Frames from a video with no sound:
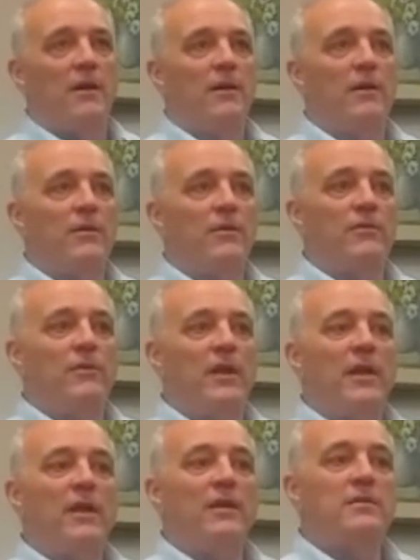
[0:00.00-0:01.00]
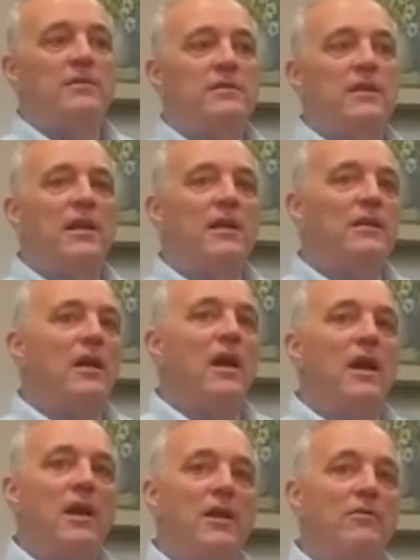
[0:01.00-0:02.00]
They stay
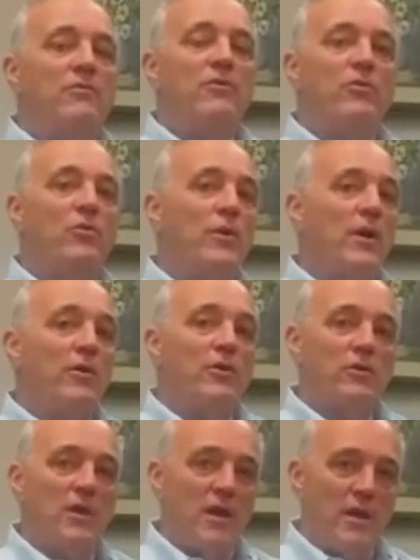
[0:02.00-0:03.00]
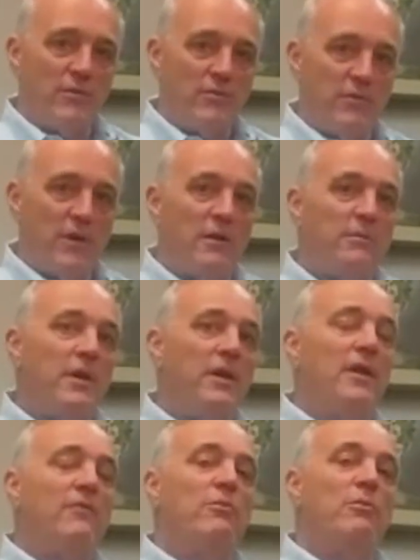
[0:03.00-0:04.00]
alive throughout your life. And
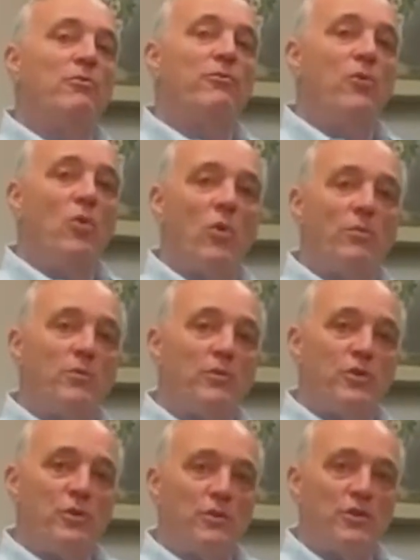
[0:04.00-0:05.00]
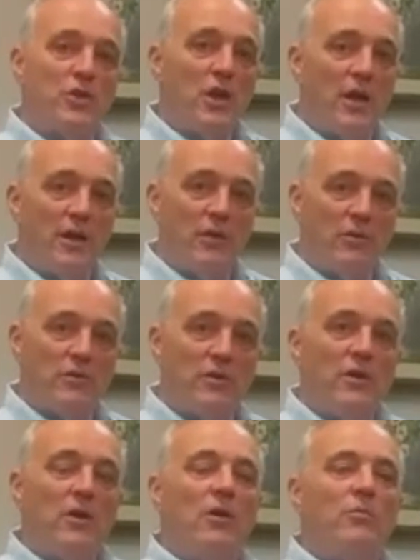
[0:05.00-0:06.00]
many of them are formed when you're a child
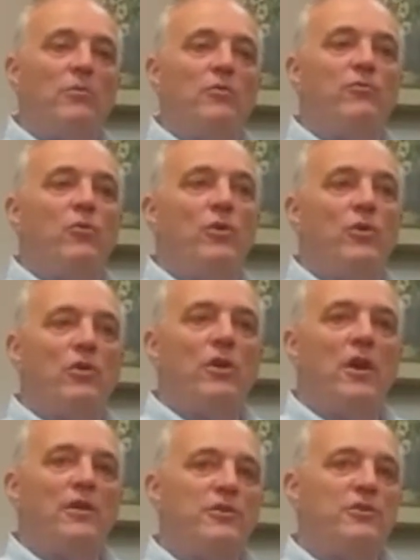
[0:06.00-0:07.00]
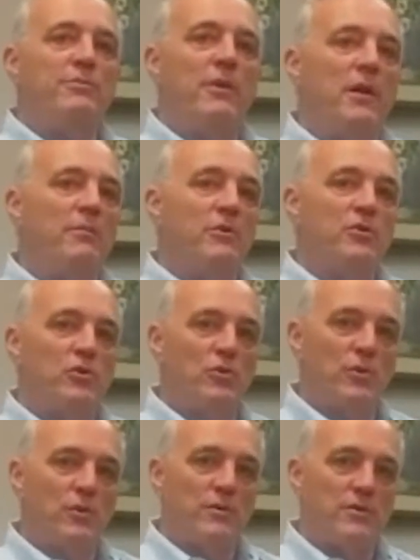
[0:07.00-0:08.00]
before your conscious mind
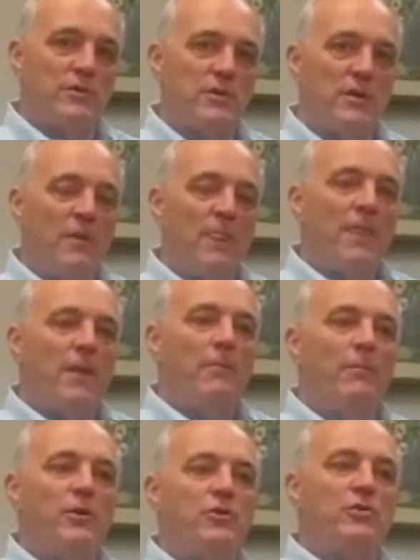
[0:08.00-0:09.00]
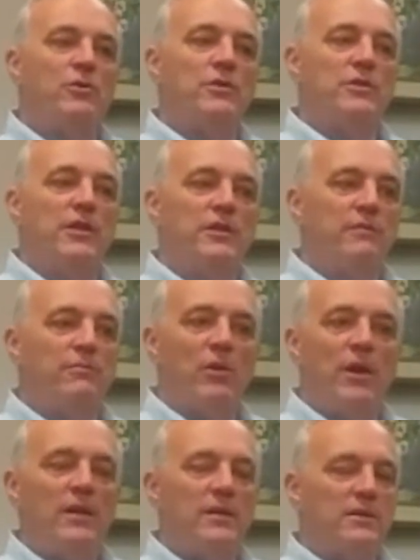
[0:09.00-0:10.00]
matures. But your instinctive
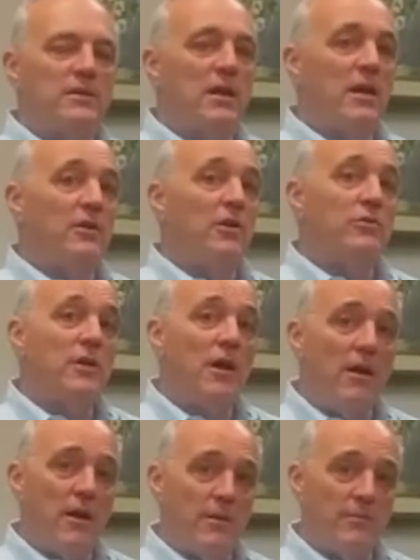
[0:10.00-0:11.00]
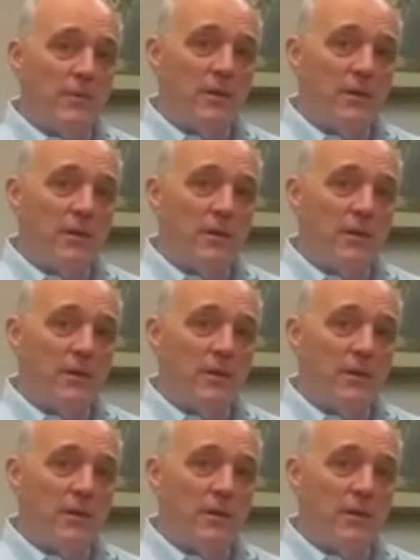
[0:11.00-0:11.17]
brain does not know time.